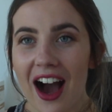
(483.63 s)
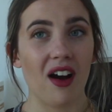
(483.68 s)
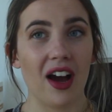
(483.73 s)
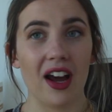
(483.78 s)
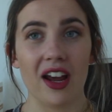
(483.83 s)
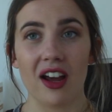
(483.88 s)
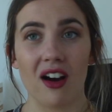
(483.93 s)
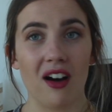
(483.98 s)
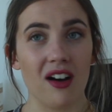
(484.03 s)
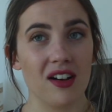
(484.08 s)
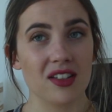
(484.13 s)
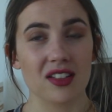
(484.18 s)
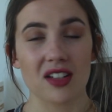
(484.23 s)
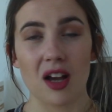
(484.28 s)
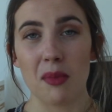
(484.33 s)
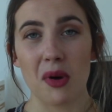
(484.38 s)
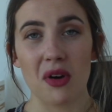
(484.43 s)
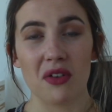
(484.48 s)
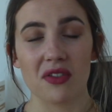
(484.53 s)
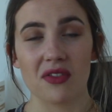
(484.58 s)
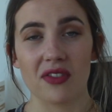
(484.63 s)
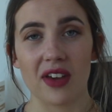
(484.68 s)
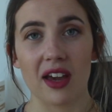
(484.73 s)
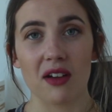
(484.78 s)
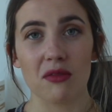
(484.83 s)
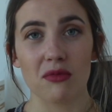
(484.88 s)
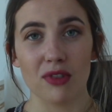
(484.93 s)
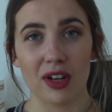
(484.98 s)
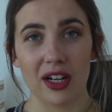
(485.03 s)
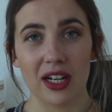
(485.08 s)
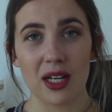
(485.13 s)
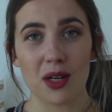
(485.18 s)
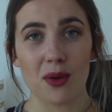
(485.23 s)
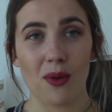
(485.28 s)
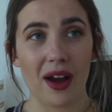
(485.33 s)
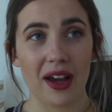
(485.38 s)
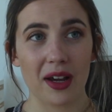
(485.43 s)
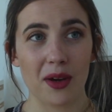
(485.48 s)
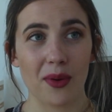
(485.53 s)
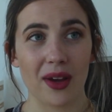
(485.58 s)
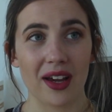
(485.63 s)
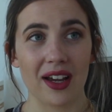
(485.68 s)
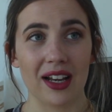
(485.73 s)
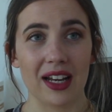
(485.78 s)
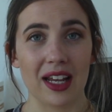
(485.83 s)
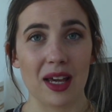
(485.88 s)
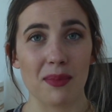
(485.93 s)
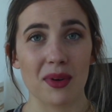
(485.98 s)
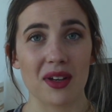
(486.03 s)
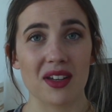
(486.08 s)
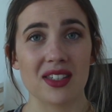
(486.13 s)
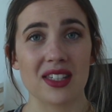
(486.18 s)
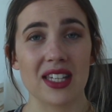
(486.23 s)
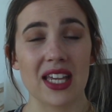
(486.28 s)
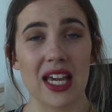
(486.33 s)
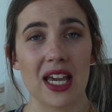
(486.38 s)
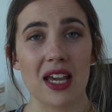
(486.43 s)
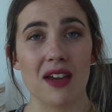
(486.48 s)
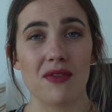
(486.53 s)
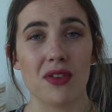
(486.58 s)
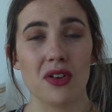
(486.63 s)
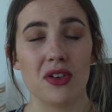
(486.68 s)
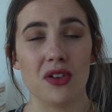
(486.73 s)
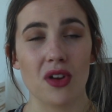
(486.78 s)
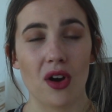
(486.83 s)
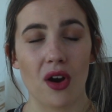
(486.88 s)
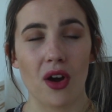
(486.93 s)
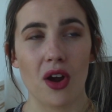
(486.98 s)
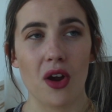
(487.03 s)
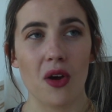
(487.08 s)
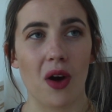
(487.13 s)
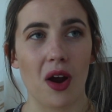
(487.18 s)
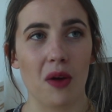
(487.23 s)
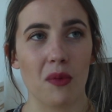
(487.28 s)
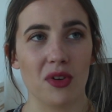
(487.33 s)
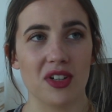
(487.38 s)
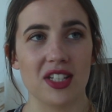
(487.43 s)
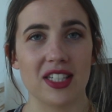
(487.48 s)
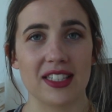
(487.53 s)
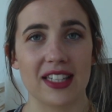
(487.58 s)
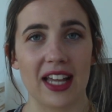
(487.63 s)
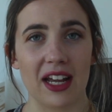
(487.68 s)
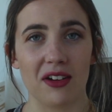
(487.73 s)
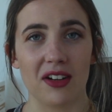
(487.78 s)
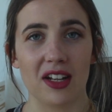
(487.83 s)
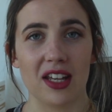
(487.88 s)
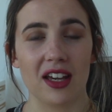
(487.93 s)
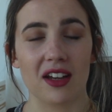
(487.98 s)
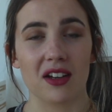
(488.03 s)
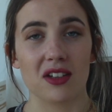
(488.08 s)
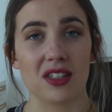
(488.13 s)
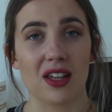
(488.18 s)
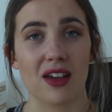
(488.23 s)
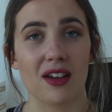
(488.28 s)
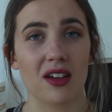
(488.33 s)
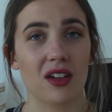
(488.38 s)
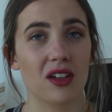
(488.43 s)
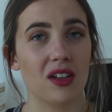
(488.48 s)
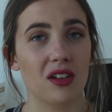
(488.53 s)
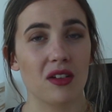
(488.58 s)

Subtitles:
I asked to come off of it really quite quickly because even though I want to stay on it because I